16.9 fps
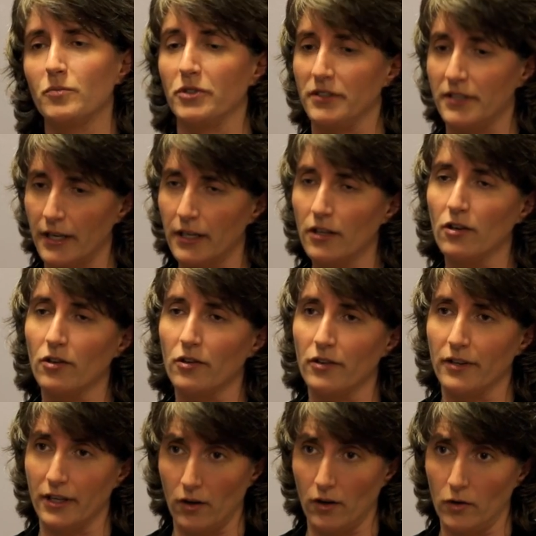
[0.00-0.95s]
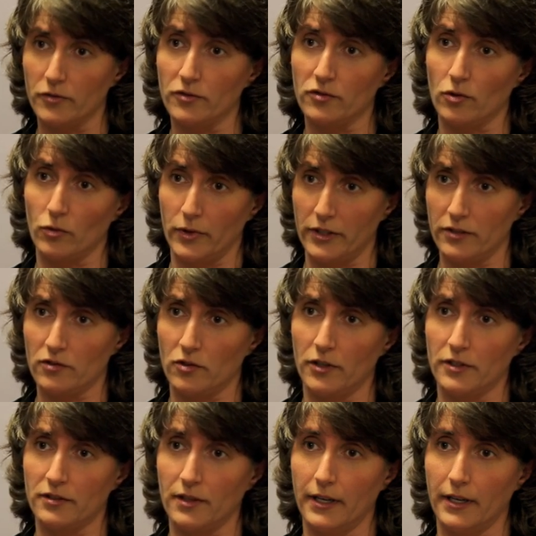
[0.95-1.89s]
particularly coastal
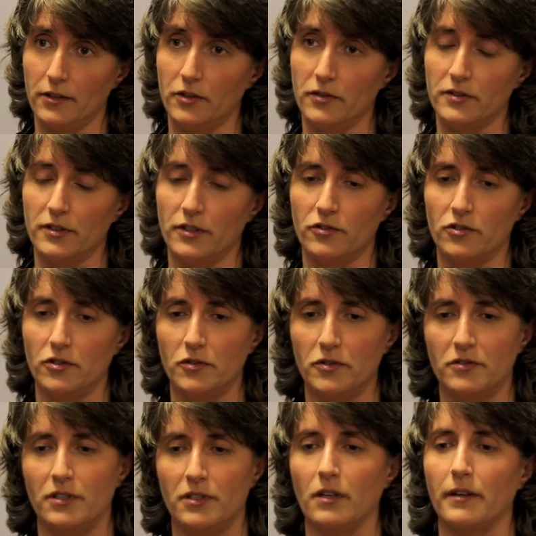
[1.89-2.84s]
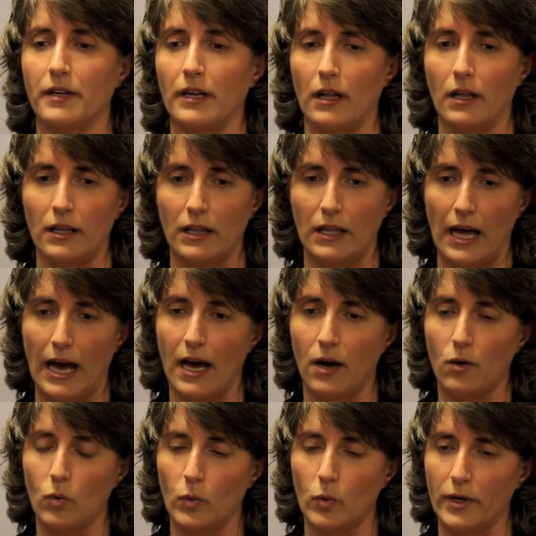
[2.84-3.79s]
resource land use issues, dealing a
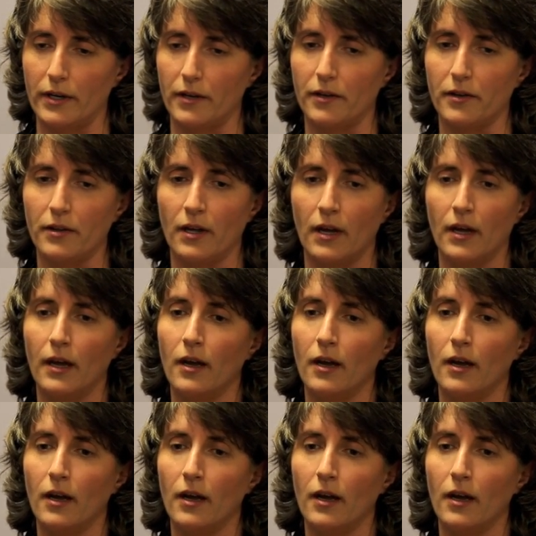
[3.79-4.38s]
lot with